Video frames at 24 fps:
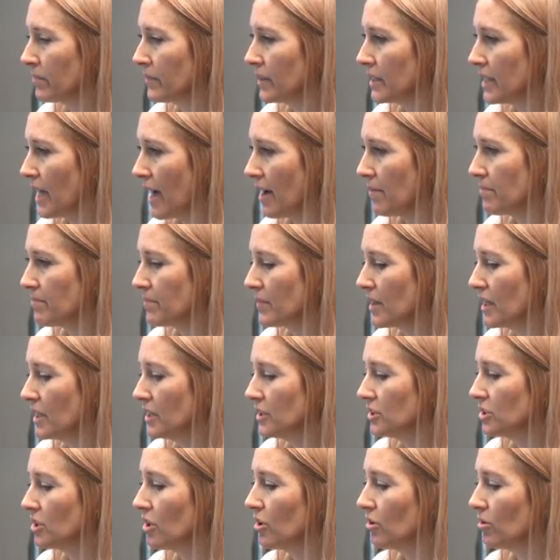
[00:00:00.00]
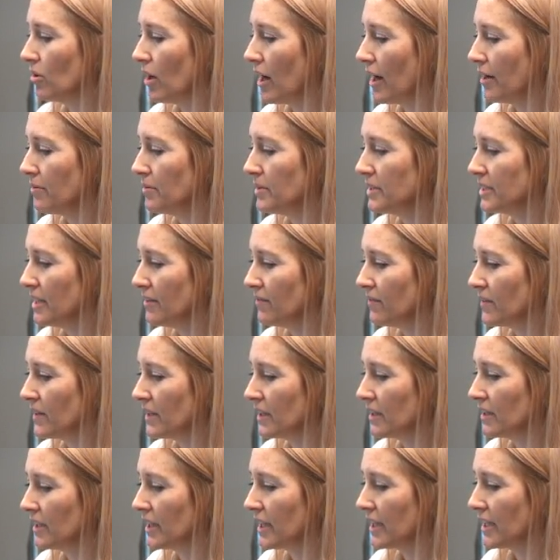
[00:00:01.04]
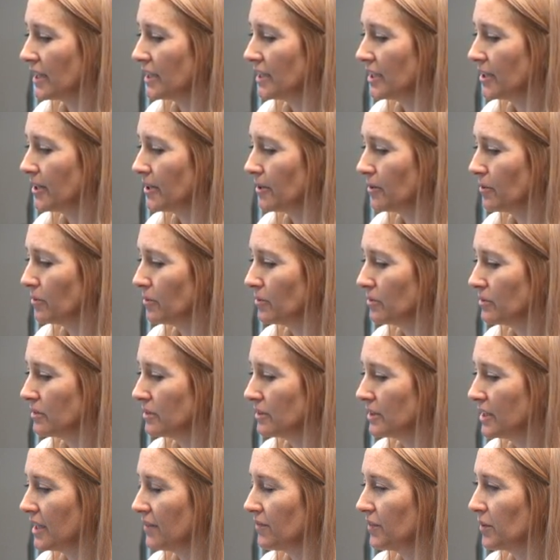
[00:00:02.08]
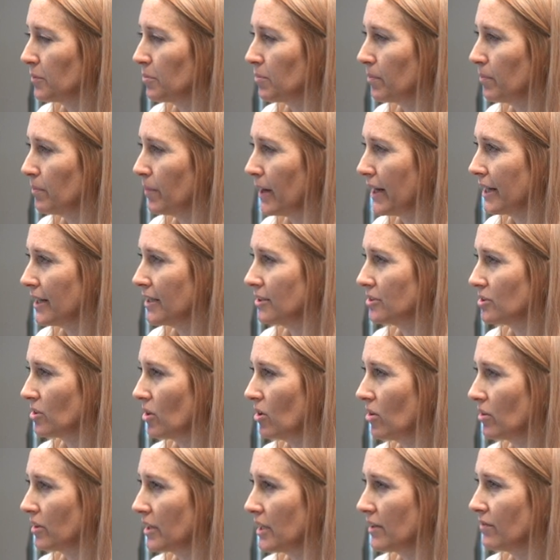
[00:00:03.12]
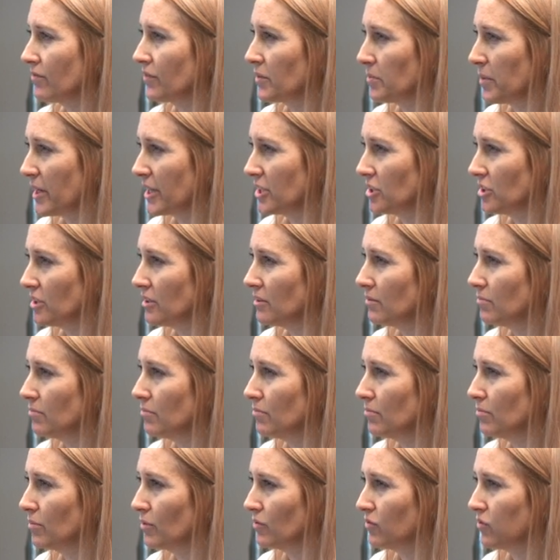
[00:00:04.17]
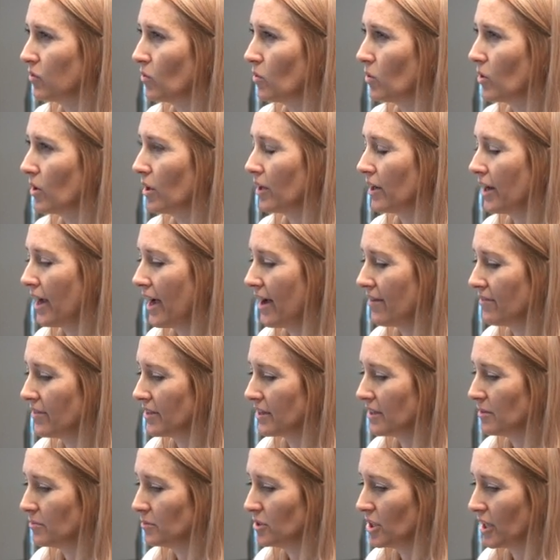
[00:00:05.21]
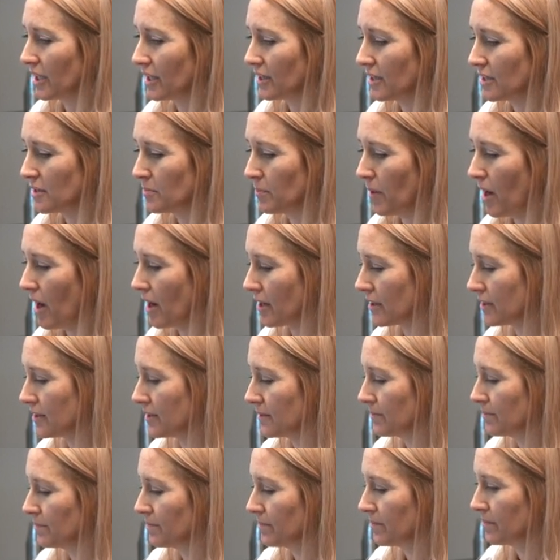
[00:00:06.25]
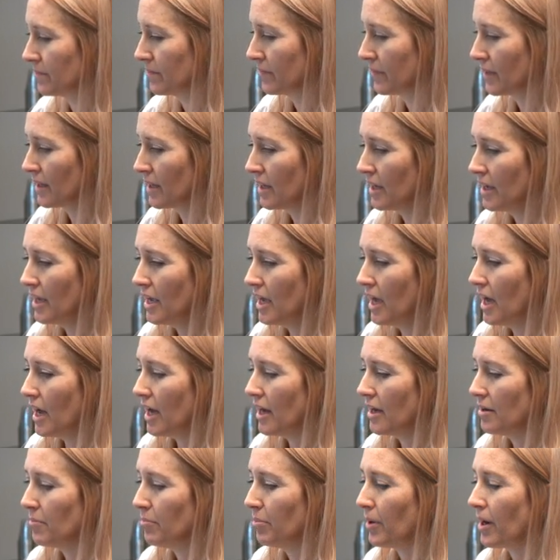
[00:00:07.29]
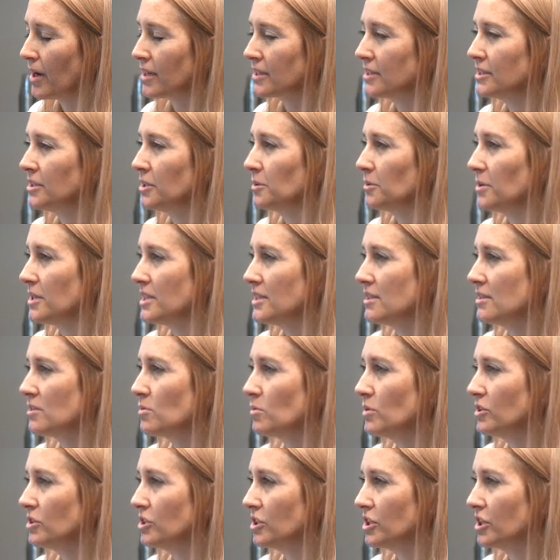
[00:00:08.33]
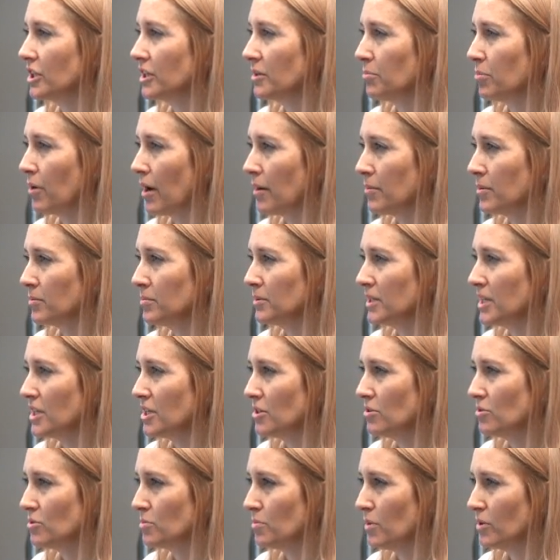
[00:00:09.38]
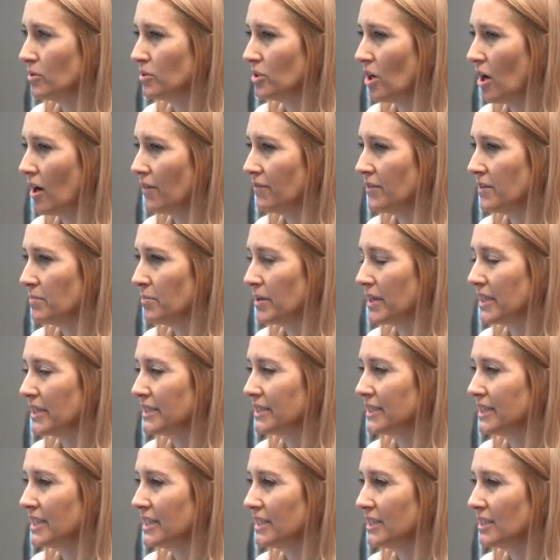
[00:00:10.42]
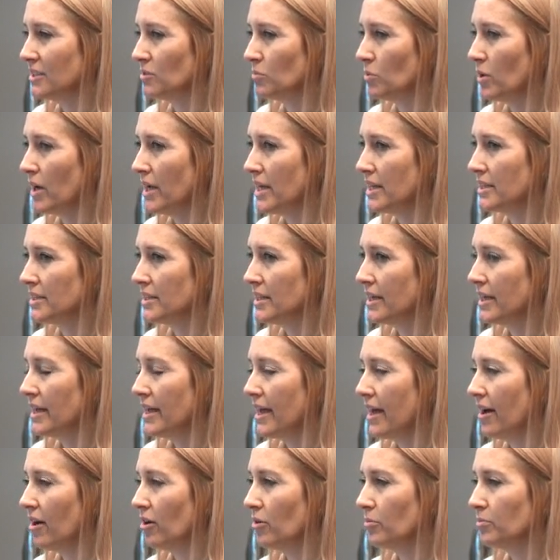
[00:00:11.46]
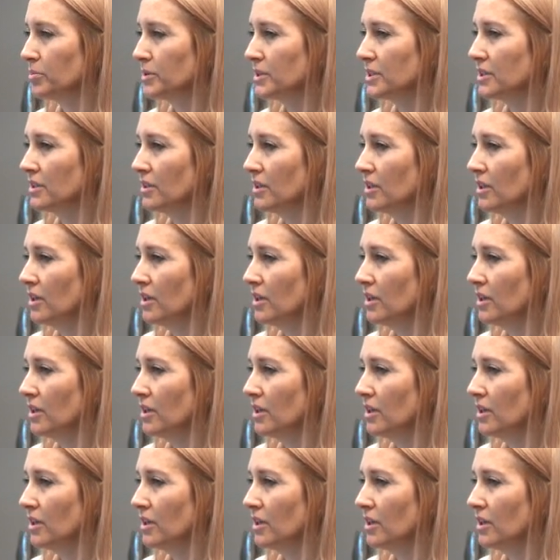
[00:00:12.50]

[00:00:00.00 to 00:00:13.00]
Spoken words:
Yeah, so I would definitely, give your buyers all the information before having them check this box. Box 2, this is what you're gonna probably use most often because this is what helps